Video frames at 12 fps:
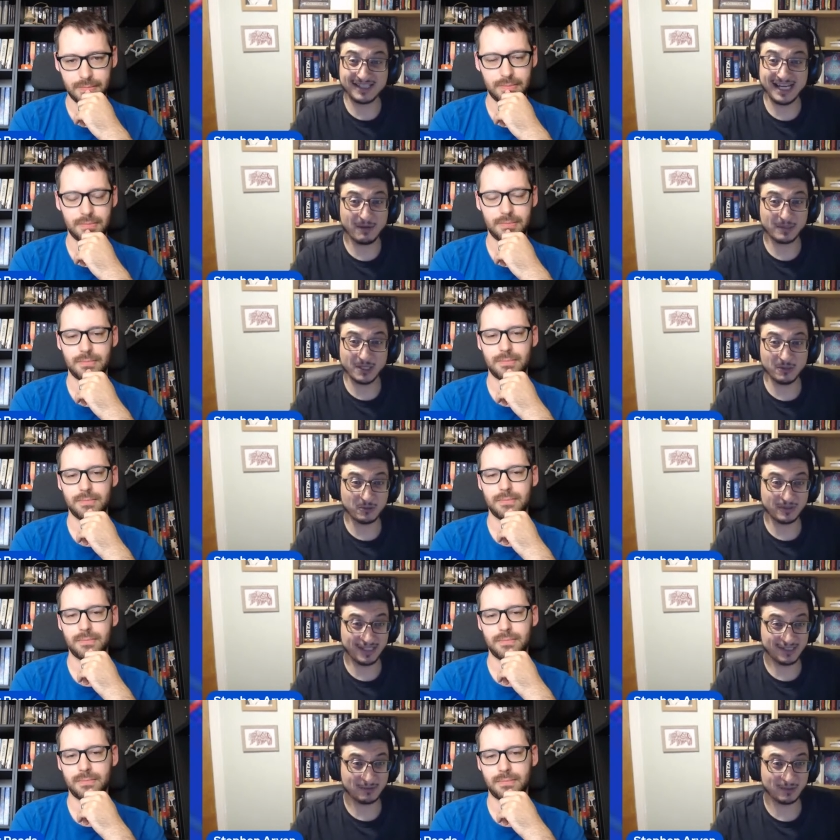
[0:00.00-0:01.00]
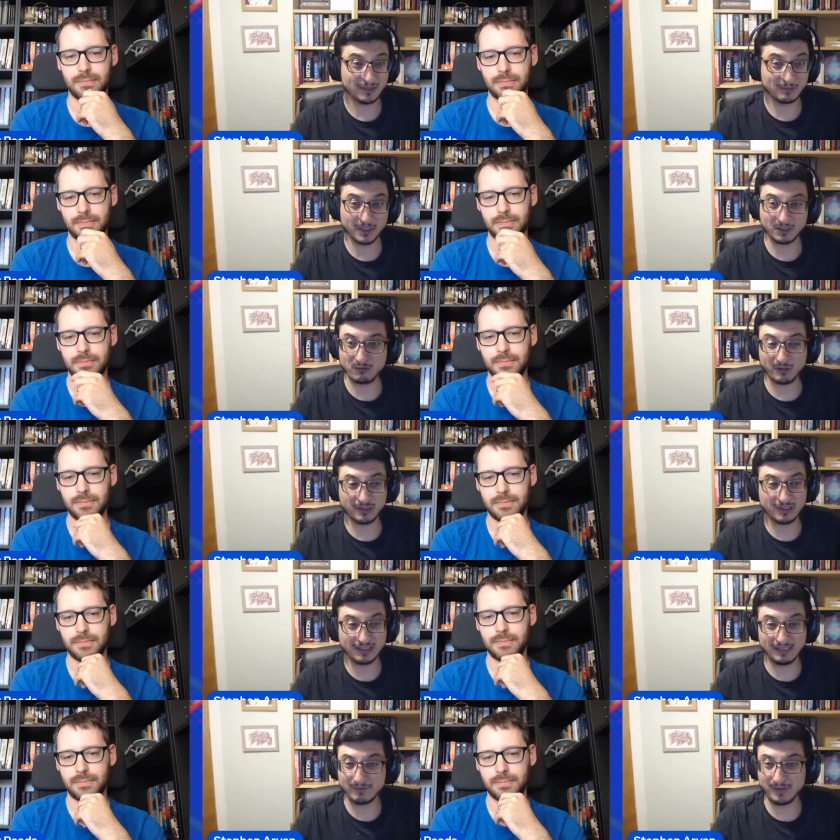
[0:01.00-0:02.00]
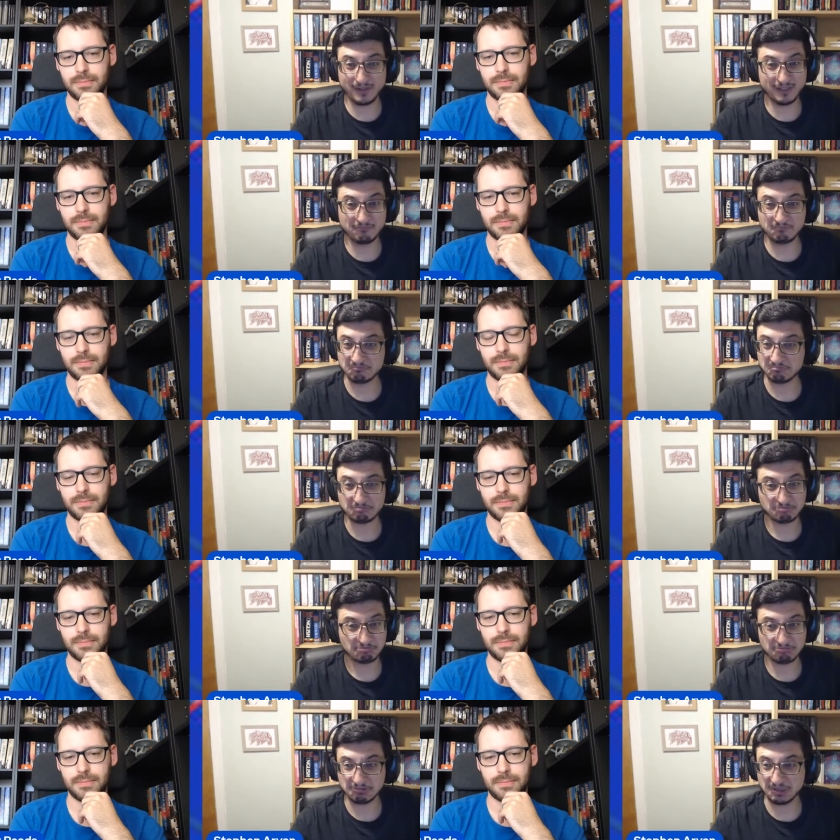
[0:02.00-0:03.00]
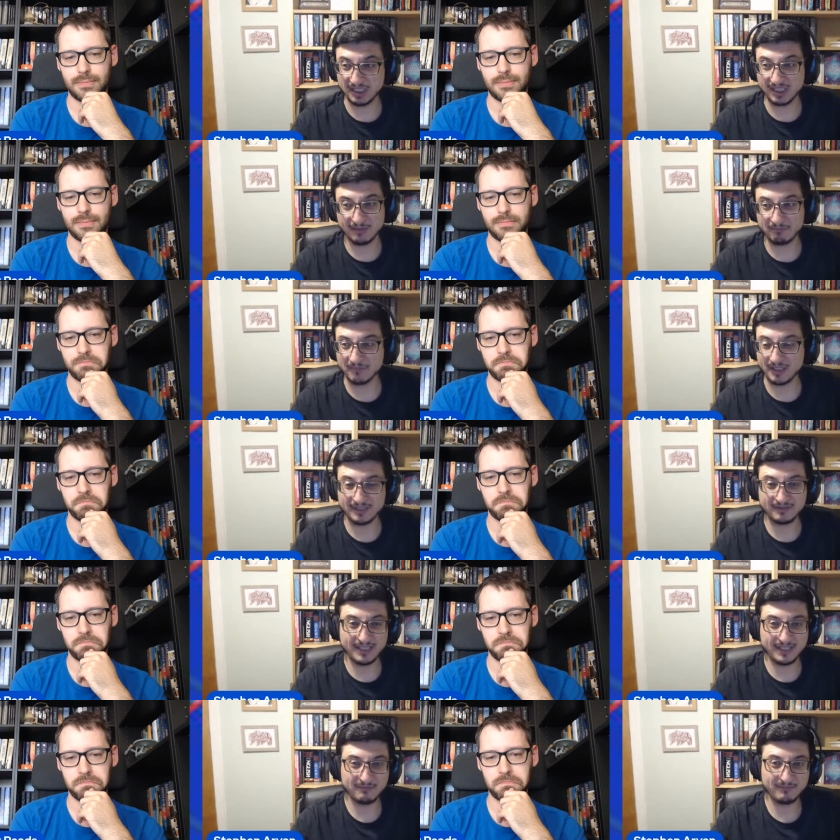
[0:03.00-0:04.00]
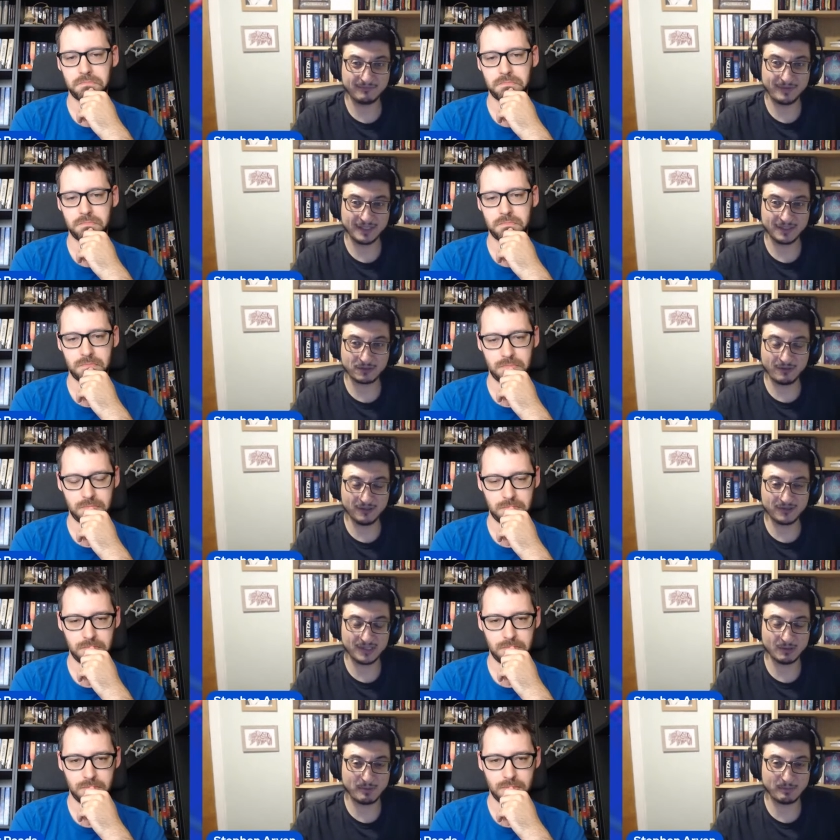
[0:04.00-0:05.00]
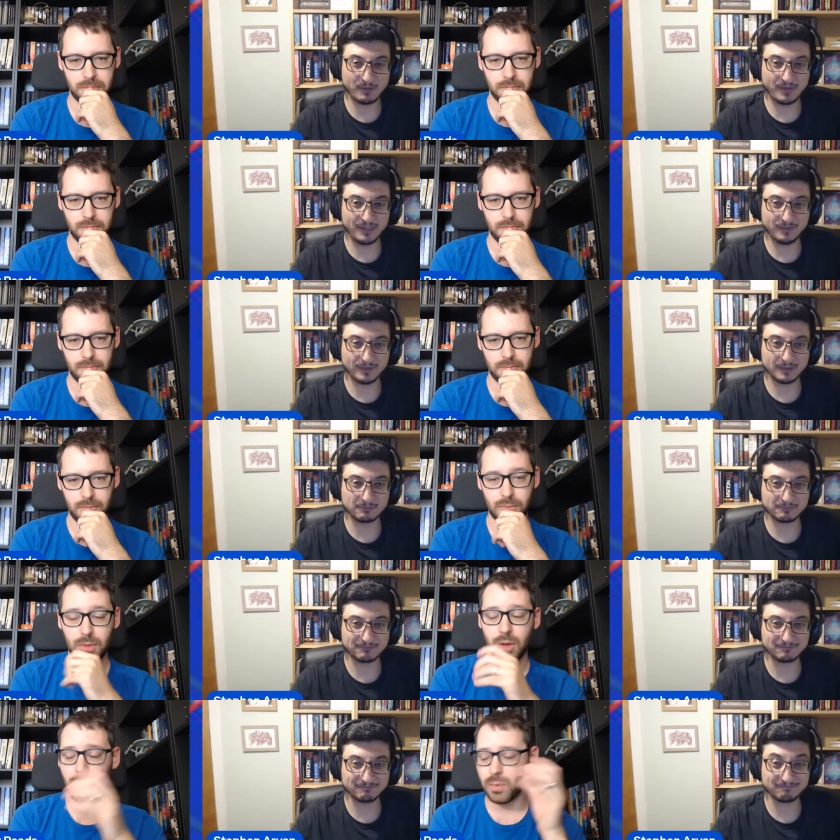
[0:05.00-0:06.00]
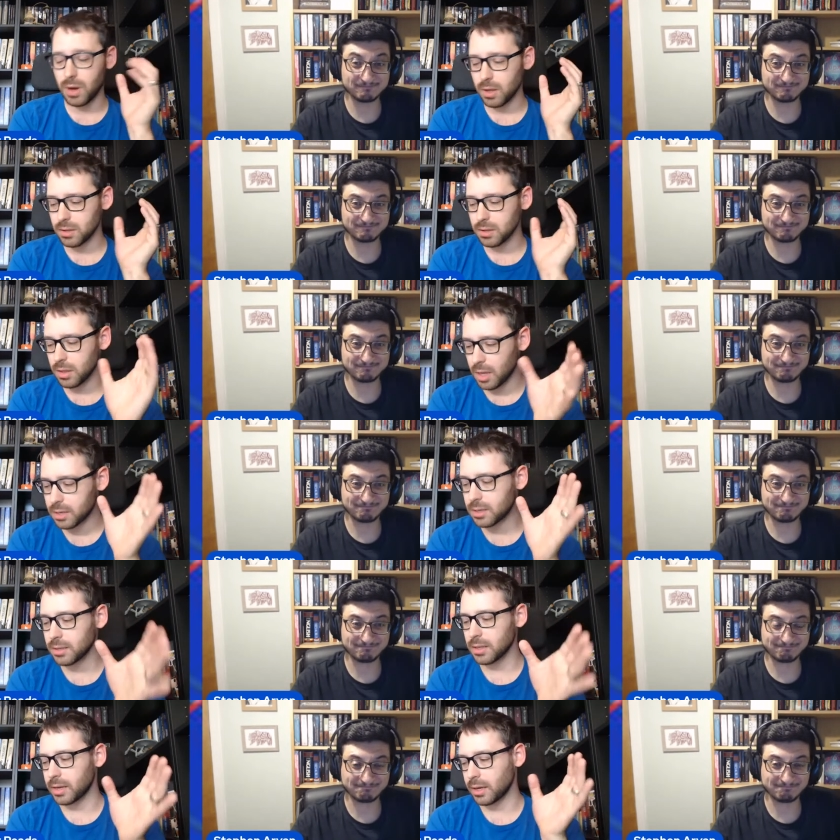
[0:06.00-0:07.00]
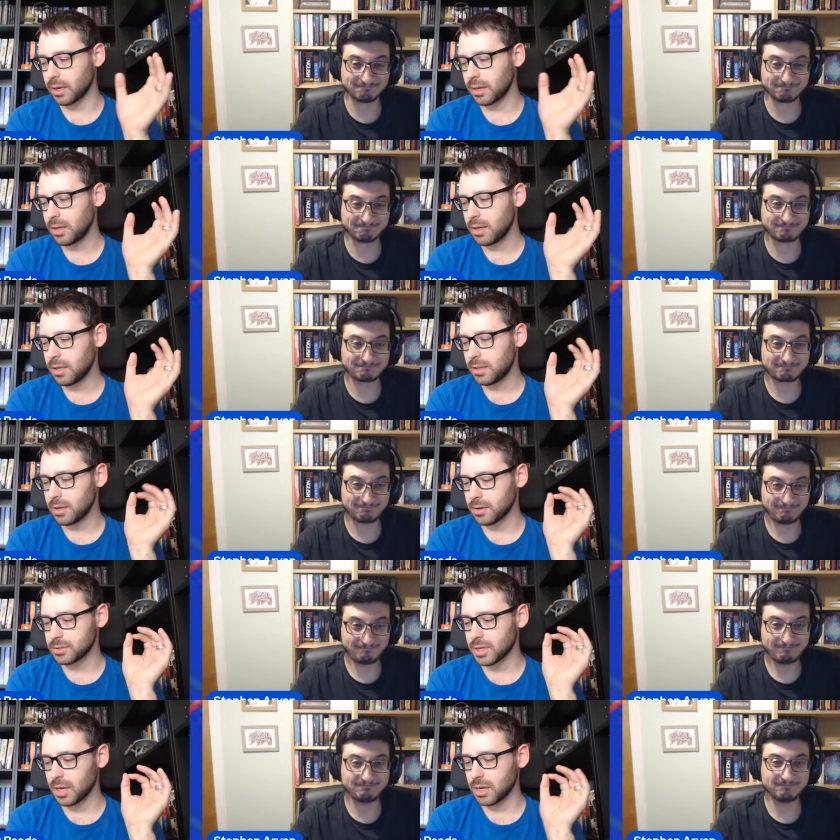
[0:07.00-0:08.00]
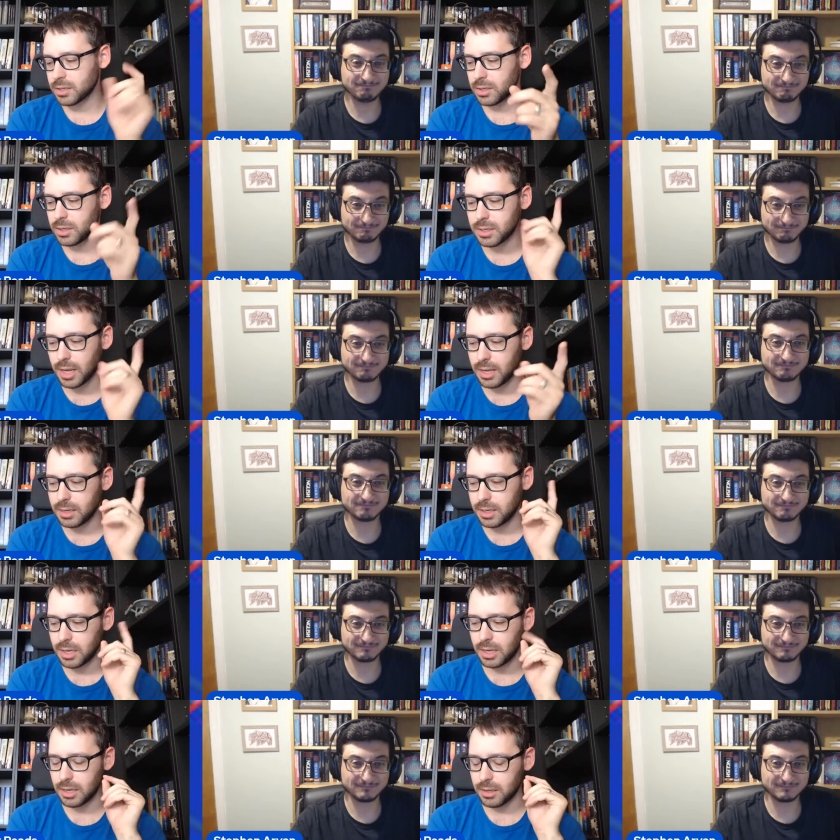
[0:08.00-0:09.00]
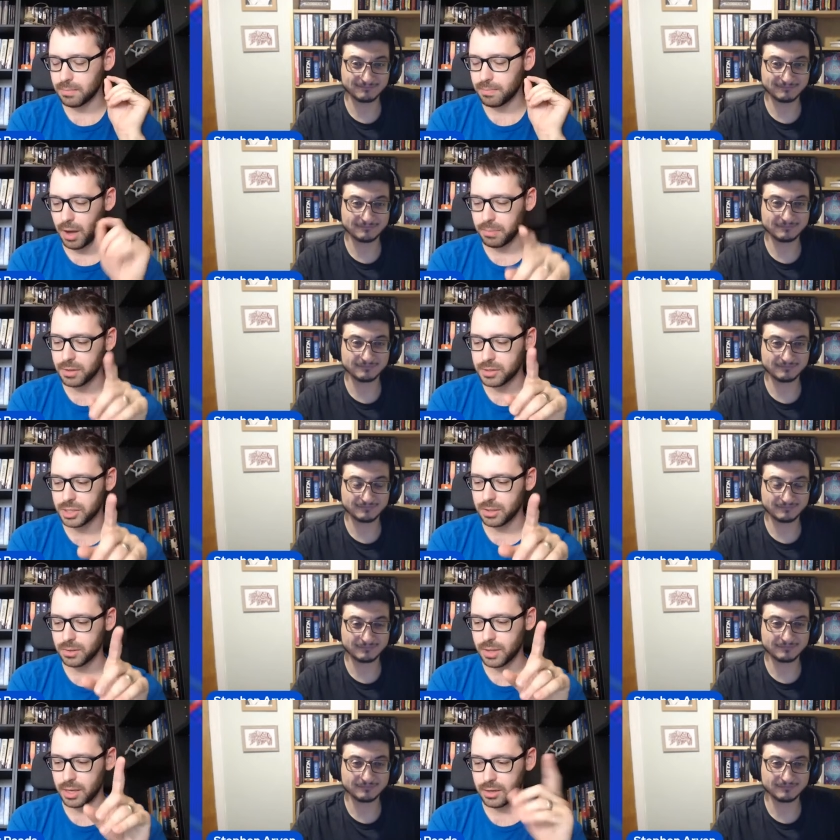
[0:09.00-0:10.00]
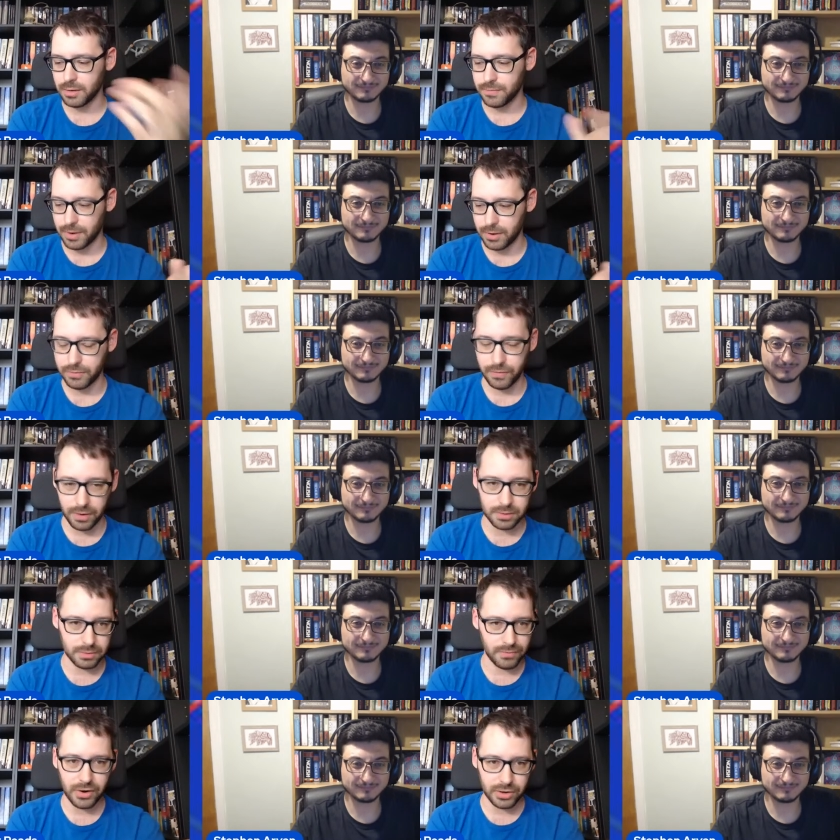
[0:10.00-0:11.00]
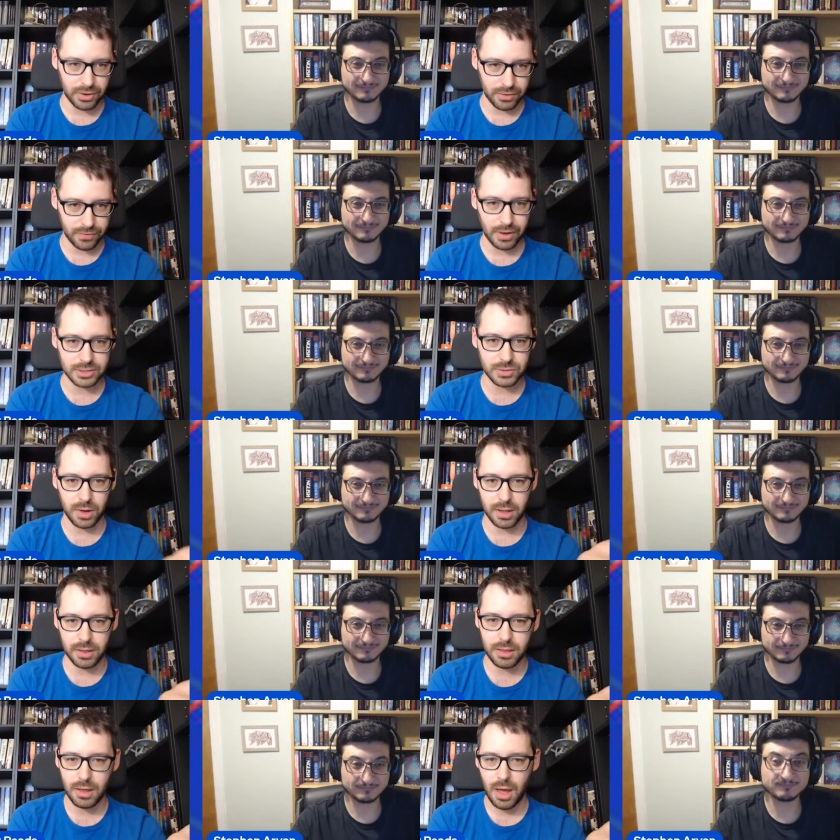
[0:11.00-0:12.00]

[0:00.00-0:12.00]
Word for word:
Speaker 1: see how it goes with this one. I'm going to chronicle everything, um, and then fingers crossed, see what people think of it.
Speaker 2: Well, luckily, there's a good indie publisher that you're very very good friends with